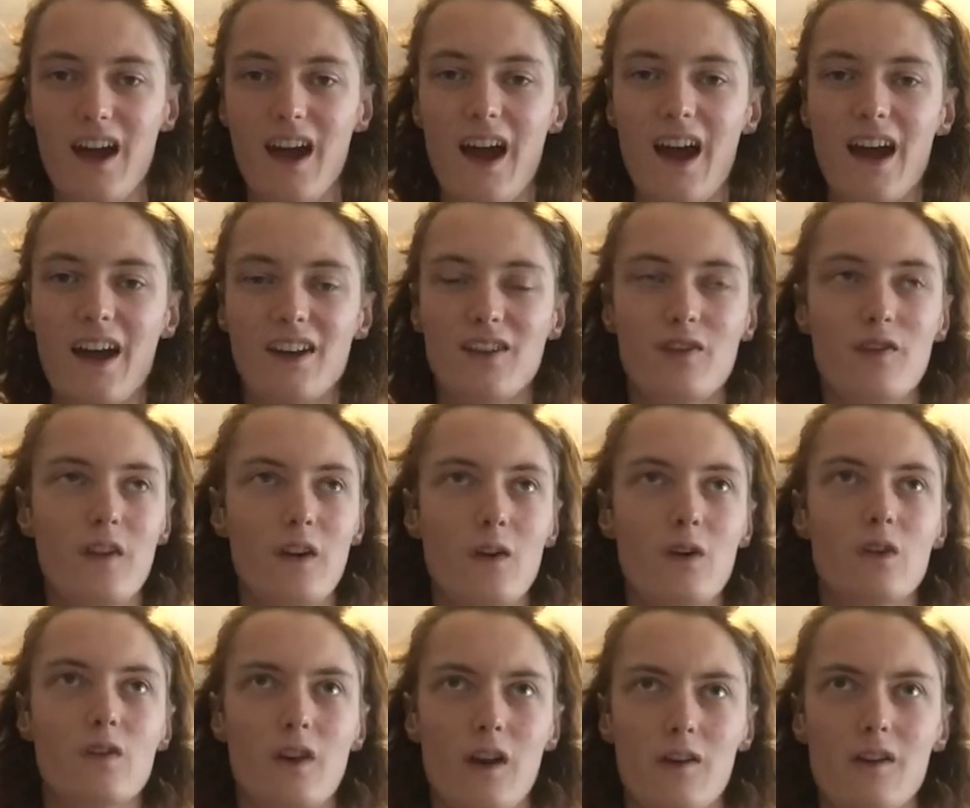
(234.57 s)
and
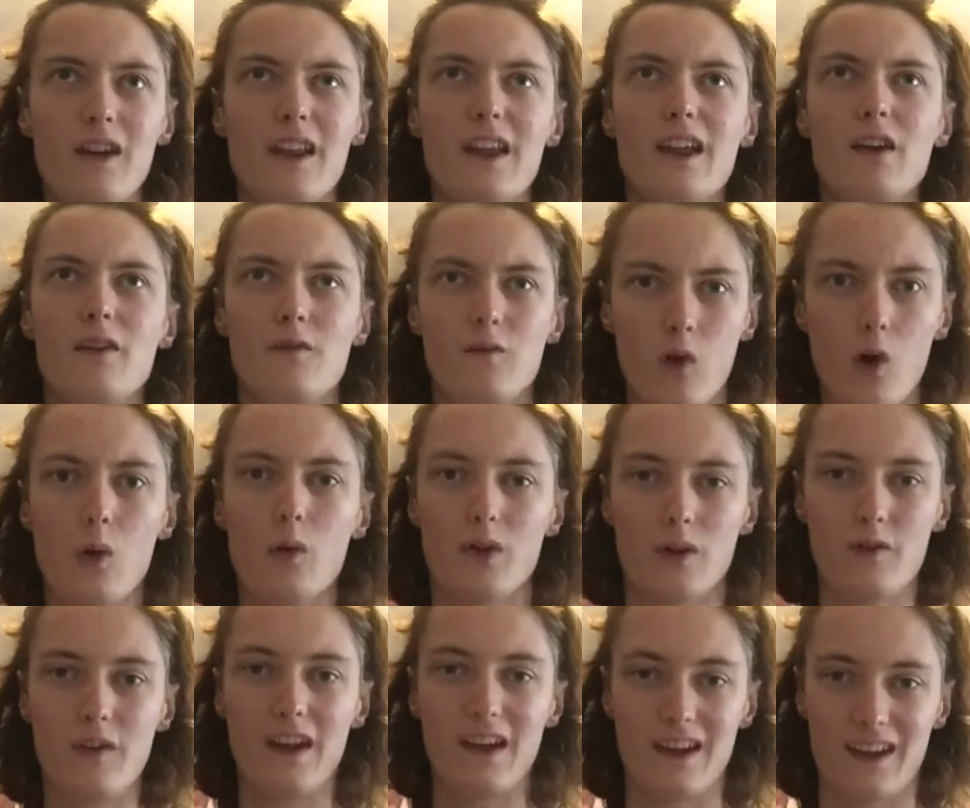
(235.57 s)
feels thoroughly
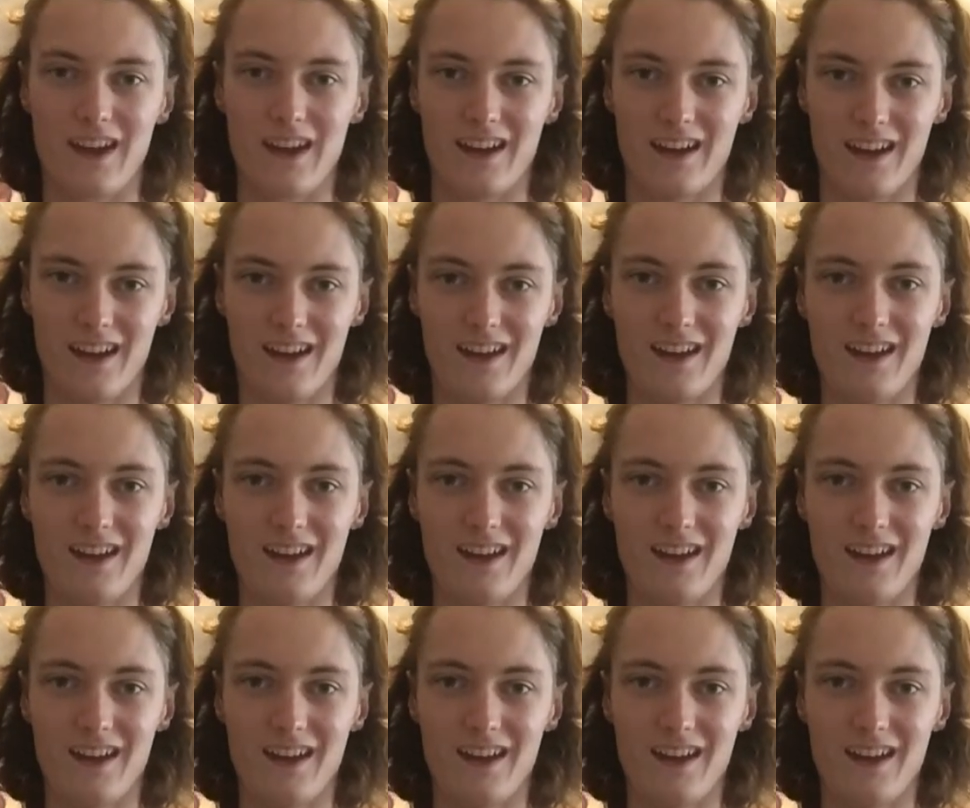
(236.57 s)
forward-thinking.